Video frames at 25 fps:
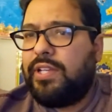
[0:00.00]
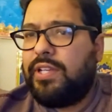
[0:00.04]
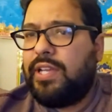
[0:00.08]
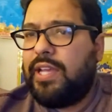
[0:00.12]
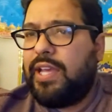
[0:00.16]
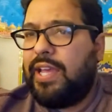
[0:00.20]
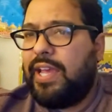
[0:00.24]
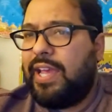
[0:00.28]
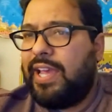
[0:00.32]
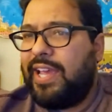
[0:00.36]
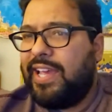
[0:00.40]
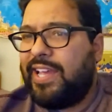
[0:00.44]

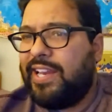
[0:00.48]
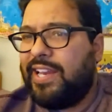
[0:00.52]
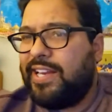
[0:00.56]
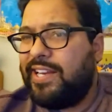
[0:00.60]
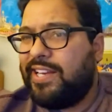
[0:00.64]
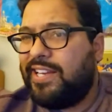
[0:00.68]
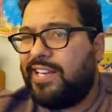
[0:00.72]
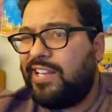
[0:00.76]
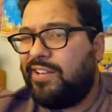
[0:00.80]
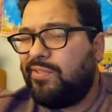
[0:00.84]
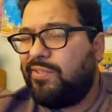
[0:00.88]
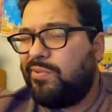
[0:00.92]

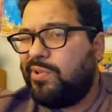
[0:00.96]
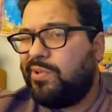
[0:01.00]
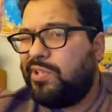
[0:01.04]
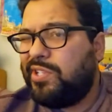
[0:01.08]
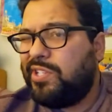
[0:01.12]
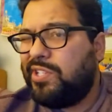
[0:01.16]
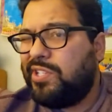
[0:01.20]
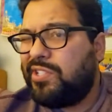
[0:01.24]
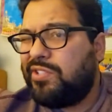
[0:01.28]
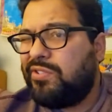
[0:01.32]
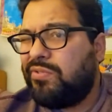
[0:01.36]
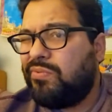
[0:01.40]
and there
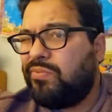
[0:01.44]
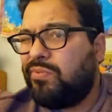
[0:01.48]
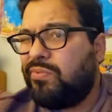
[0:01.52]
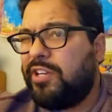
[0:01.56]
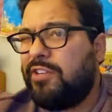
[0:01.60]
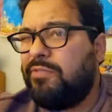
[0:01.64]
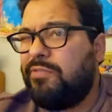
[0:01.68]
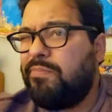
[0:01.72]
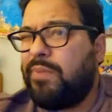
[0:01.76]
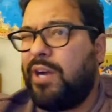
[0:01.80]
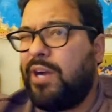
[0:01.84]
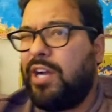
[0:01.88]
was
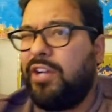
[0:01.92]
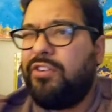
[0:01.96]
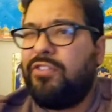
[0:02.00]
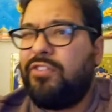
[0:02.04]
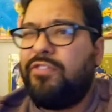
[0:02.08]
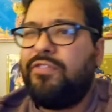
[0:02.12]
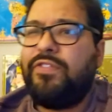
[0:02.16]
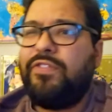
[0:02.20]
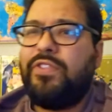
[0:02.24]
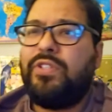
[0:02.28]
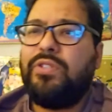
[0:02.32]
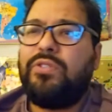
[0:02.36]
Reef
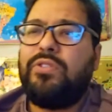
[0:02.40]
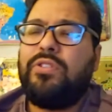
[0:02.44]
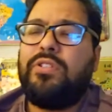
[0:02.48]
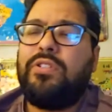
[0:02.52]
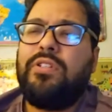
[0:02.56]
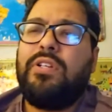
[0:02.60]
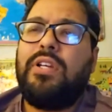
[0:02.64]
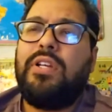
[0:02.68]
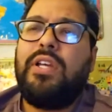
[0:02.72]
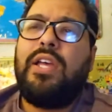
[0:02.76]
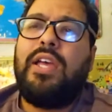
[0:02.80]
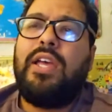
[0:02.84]

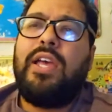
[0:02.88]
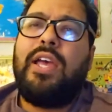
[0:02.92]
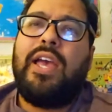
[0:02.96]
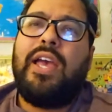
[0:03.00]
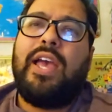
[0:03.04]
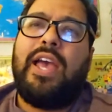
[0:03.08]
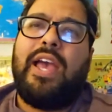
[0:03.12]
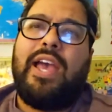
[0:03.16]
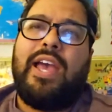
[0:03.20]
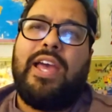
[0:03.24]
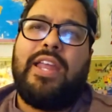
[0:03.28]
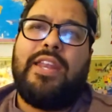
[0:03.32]
Biofuel,
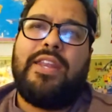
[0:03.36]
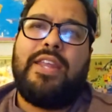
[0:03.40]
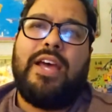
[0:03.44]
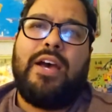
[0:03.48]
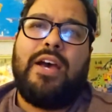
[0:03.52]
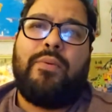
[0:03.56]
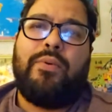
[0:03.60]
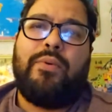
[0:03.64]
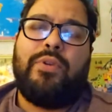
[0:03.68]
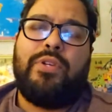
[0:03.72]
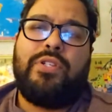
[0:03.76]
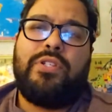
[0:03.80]
and
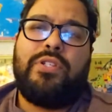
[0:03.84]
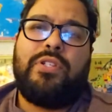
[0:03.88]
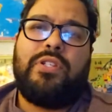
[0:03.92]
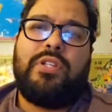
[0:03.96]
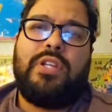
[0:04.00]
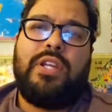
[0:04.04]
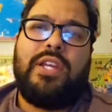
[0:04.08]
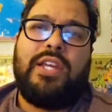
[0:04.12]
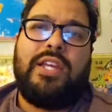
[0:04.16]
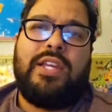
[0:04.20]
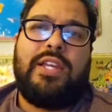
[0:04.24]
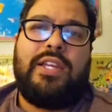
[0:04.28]
that one
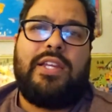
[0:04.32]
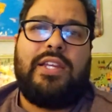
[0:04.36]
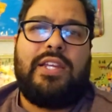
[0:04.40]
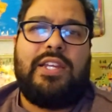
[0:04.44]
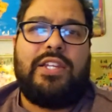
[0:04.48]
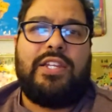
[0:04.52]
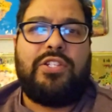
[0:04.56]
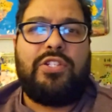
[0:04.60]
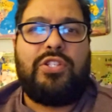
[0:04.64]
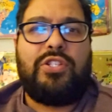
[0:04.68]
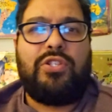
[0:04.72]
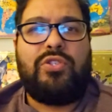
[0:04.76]

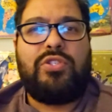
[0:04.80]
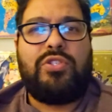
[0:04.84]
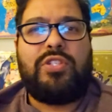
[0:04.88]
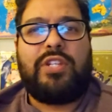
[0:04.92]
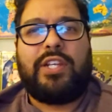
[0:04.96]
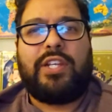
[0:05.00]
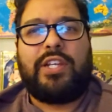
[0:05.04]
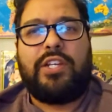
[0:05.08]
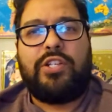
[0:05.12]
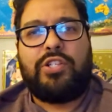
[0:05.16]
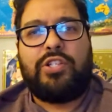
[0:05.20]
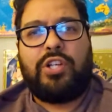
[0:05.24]
is used
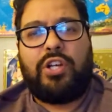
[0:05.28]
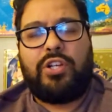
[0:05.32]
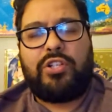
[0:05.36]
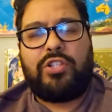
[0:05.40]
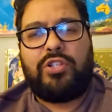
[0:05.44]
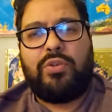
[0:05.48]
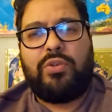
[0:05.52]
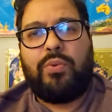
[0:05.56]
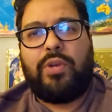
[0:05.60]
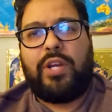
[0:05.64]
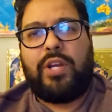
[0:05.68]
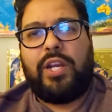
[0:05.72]
in
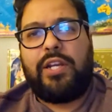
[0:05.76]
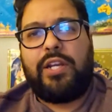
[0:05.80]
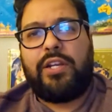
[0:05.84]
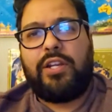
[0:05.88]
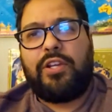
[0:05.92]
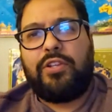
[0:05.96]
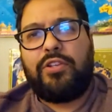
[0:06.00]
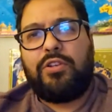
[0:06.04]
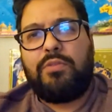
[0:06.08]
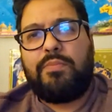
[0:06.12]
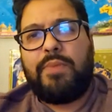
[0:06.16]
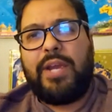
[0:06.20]
conjunction with
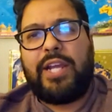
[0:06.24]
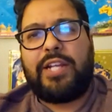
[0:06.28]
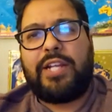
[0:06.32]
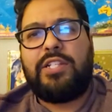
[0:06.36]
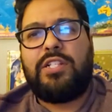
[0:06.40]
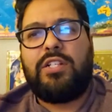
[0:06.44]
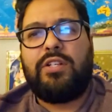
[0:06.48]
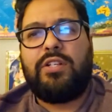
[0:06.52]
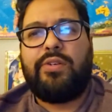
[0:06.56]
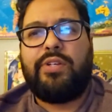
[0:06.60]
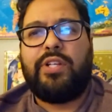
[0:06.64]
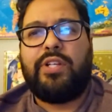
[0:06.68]
another
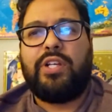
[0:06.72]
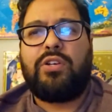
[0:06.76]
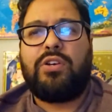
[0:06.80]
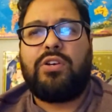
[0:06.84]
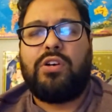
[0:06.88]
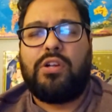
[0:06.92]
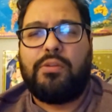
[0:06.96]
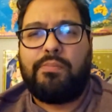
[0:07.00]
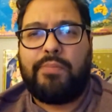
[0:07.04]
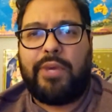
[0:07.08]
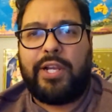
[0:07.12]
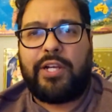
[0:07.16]
bacteria
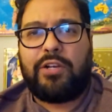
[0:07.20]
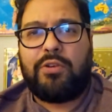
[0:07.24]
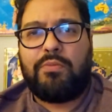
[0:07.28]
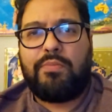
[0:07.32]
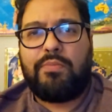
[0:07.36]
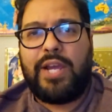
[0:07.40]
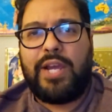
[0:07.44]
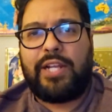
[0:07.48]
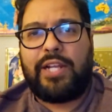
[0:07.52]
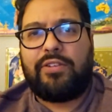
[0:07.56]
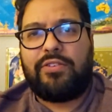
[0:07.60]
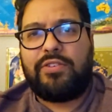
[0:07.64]
called
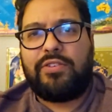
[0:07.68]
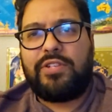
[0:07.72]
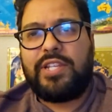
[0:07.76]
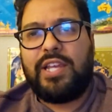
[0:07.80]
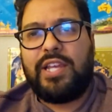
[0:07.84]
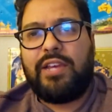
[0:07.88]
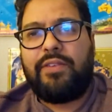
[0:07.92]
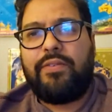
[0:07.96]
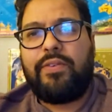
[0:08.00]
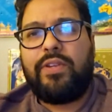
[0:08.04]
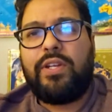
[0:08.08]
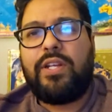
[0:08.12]
Microbacter
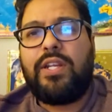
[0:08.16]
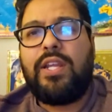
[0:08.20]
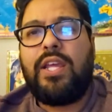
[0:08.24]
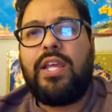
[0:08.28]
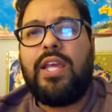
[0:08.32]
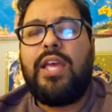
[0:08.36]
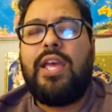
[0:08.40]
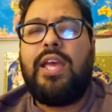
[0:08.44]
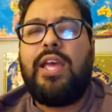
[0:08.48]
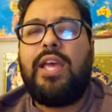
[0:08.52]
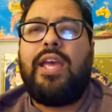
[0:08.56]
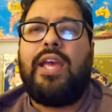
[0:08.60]
7.
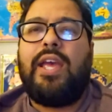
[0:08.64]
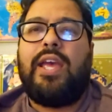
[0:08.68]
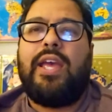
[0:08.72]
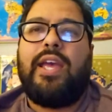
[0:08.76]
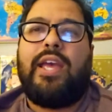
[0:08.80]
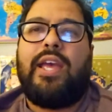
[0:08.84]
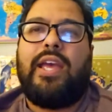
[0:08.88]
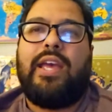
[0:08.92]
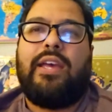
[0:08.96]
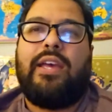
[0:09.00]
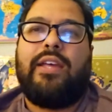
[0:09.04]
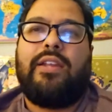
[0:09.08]

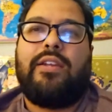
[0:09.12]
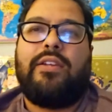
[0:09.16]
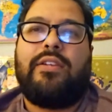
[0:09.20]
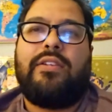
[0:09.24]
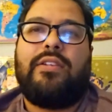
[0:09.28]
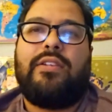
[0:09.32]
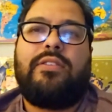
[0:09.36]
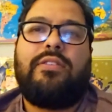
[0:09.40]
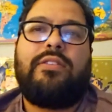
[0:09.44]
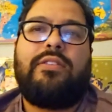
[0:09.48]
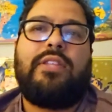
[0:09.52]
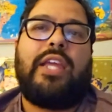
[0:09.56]

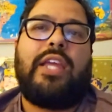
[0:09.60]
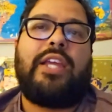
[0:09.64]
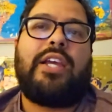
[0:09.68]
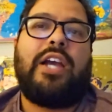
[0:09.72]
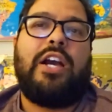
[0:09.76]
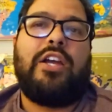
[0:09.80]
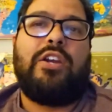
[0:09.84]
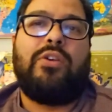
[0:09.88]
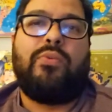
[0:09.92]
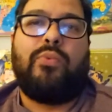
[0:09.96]
And they kind